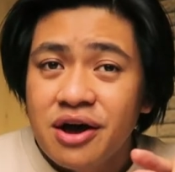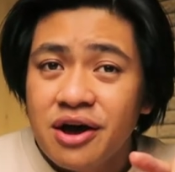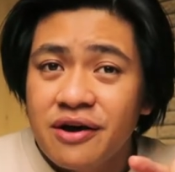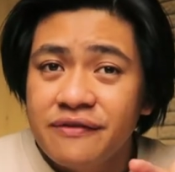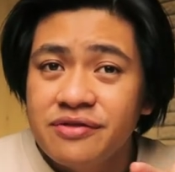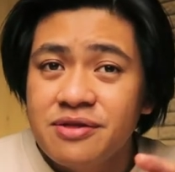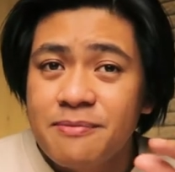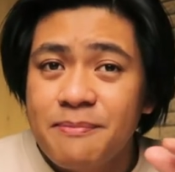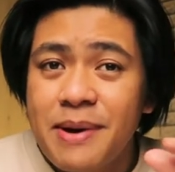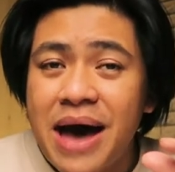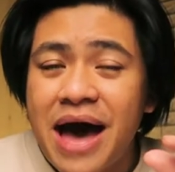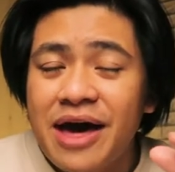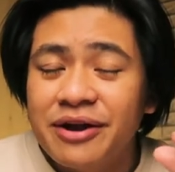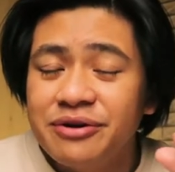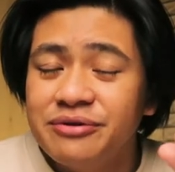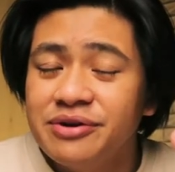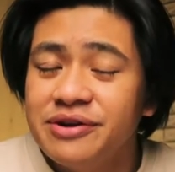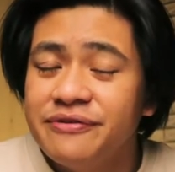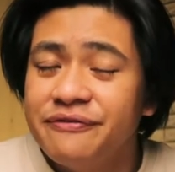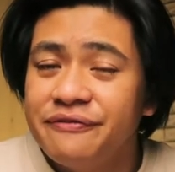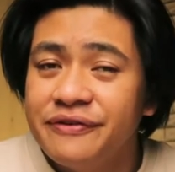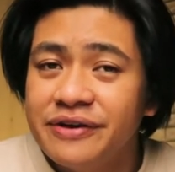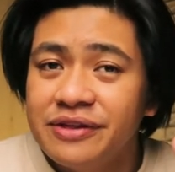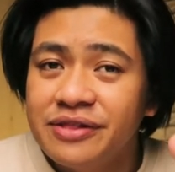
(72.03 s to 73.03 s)
of the
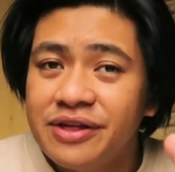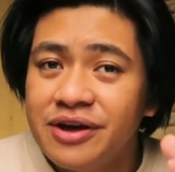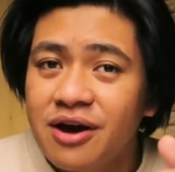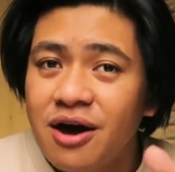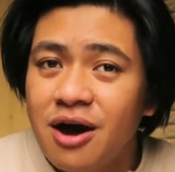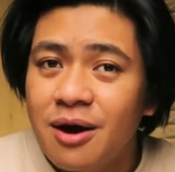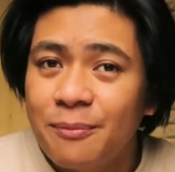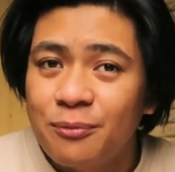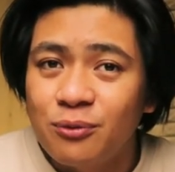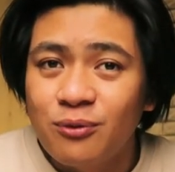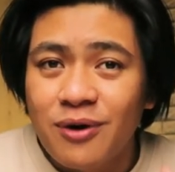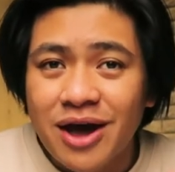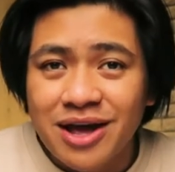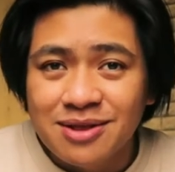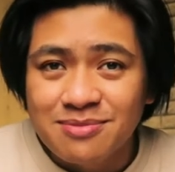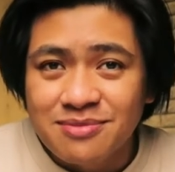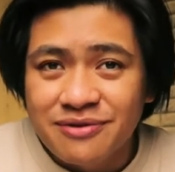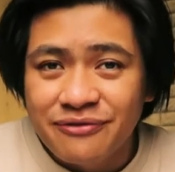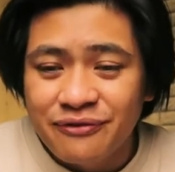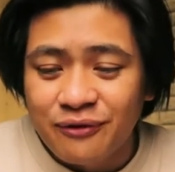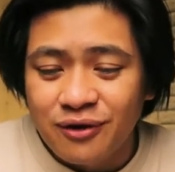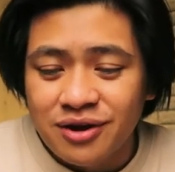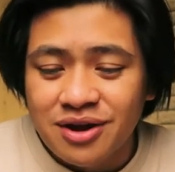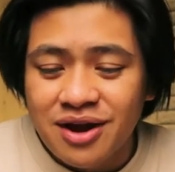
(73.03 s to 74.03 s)
battery filling up right
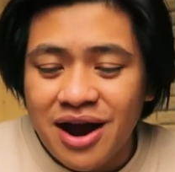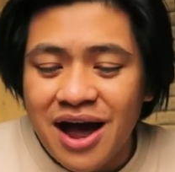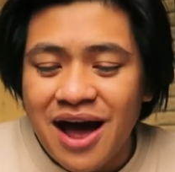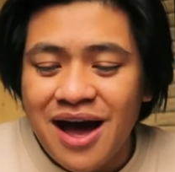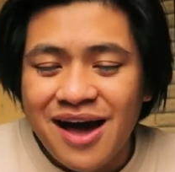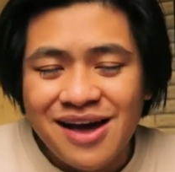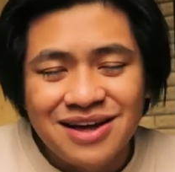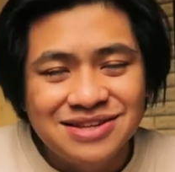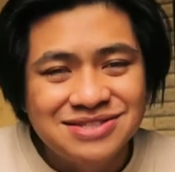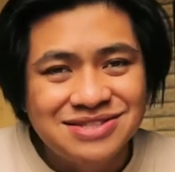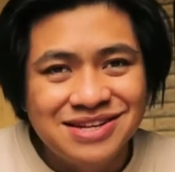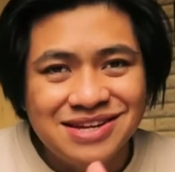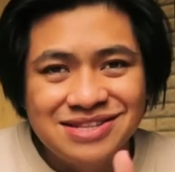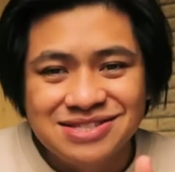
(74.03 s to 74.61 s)
before your eyes.